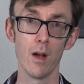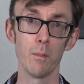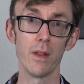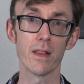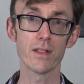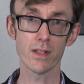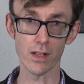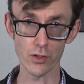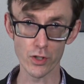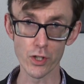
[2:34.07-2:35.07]
But these
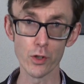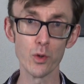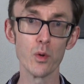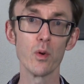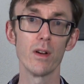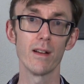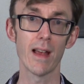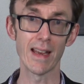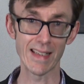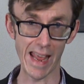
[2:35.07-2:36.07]
things do
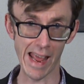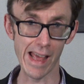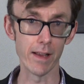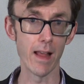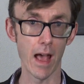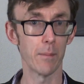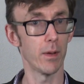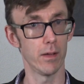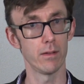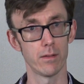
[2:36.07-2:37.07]
and can
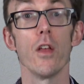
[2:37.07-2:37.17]
happen.